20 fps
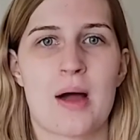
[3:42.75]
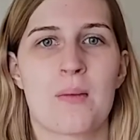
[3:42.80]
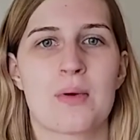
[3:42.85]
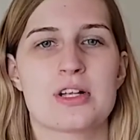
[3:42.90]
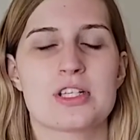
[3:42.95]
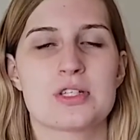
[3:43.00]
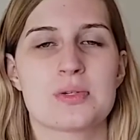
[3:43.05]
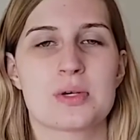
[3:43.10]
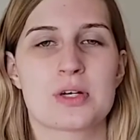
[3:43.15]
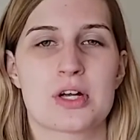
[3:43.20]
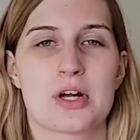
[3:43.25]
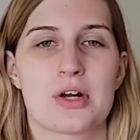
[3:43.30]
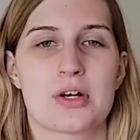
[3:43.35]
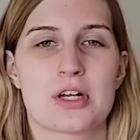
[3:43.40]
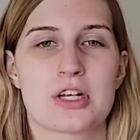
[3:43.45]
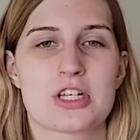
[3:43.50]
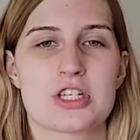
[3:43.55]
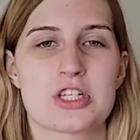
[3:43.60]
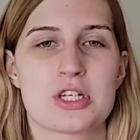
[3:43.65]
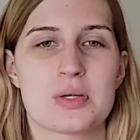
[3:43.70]
I want to
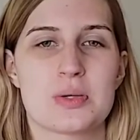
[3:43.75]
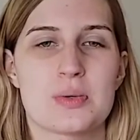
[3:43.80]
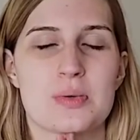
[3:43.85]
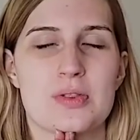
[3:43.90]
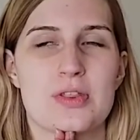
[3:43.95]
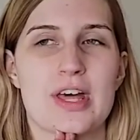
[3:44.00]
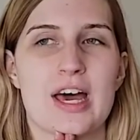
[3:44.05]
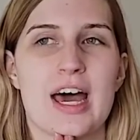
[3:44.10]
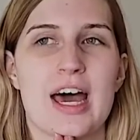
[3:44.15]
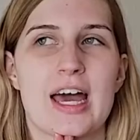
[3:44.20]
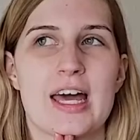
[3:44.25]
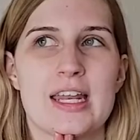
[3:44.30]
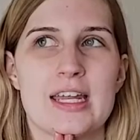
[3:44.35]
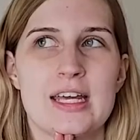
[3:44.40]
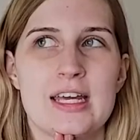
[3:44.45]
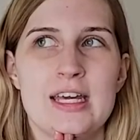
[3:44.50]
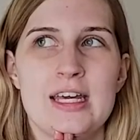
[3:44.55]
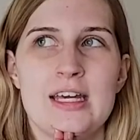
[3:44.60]
encourage you that